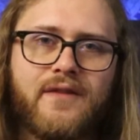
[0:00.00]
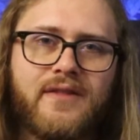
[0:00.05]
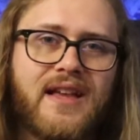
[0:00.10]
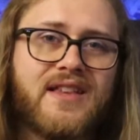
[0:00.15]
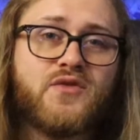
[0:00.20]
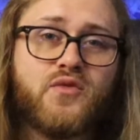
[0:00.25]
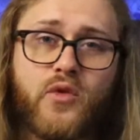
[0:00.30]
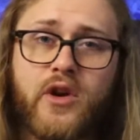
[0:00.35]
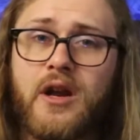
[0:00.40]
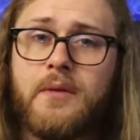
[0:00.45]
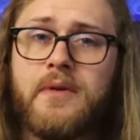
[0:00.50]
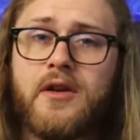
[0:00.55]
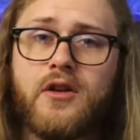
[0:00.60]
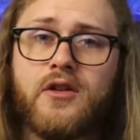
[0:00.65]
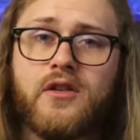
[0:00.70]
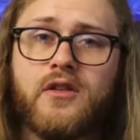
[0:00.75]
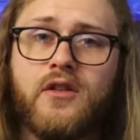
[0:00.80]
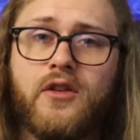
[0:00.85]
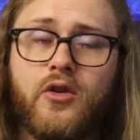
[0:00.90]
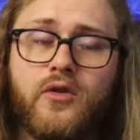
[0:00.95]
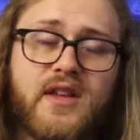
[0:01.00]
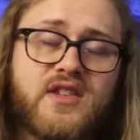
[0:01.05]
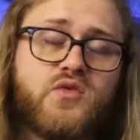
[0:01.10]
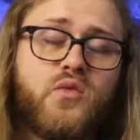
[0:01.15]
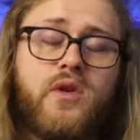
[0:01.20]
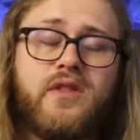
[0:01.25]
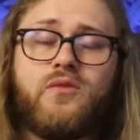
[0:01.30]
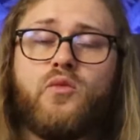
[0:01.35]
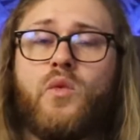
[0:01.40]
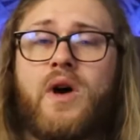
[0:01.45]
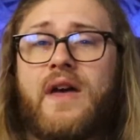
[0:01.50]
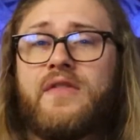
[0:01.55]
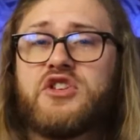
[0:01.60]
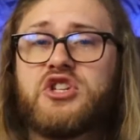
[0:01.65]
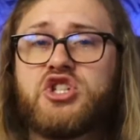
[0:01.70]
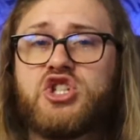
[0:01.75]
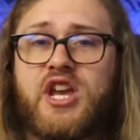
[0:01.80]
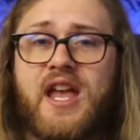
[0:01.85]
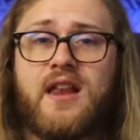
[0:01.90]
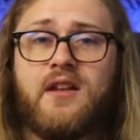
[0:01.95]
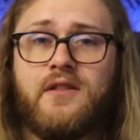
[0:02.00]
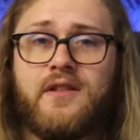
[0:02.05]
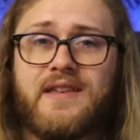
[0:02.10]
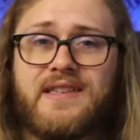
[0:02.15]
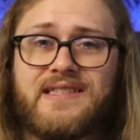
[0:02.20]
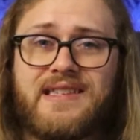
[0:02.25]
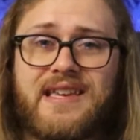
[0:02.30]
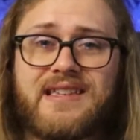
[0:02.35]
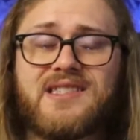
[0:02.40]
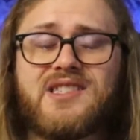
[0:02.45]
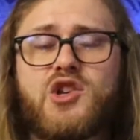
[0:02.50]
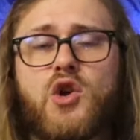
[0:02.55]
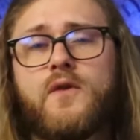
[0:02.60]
And that's what I'm here to do. That's what why this channel exists.